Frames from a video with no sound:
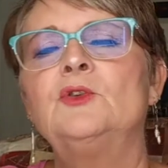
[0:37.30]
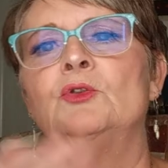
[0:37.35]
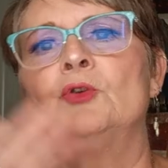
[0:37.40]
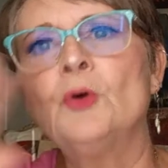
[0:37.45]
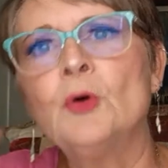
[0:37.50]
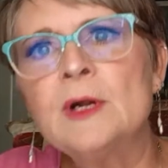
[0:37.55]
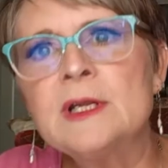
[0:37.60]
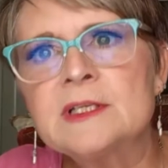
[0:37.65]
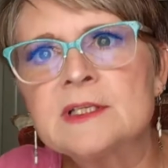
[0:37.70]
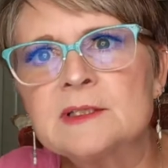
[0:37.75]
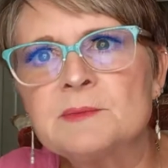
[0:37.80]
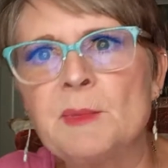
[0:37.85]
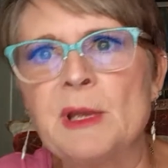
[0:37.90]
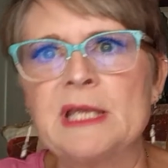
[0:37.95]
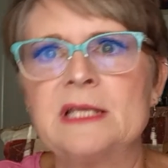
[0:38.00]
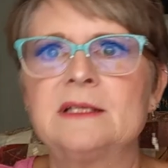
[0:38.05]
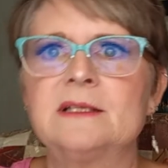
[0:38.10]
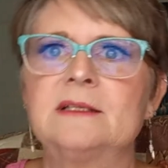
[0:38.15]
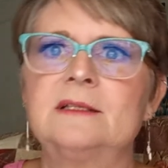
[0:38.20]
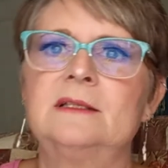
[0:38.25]

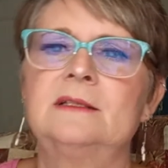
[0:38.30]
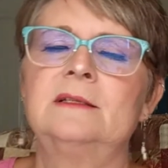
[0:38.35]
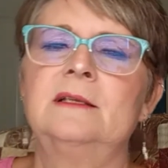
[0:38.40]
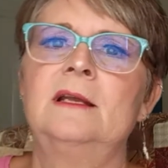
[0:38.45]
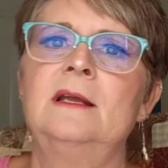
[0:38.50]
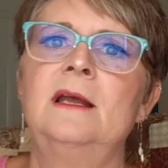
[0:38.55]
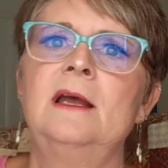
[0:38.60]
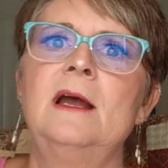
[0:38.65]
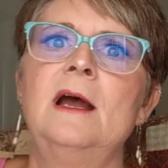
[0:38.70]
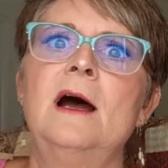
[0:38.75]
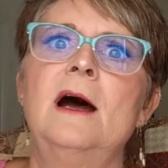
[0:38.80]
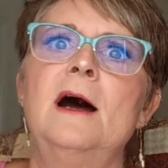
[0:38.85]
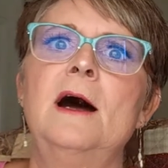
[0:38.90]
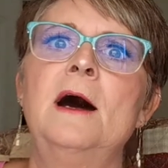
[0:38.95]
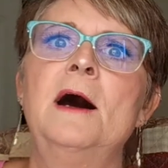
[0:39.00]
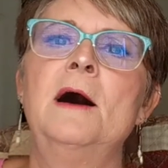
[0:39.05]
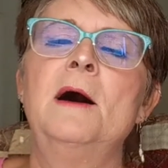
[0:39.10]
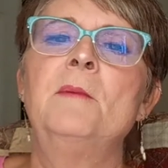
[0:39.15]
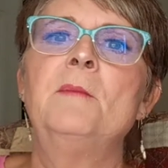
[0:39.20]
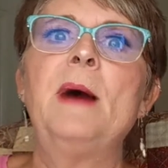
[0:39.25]
Christmas.
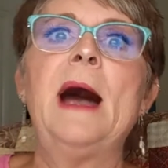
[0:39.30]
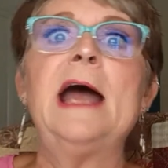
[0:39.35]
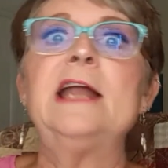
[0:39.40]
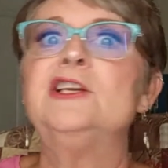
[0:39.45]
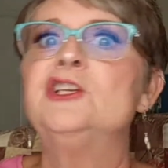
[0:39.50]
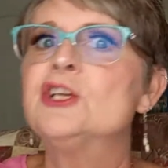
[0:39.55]
I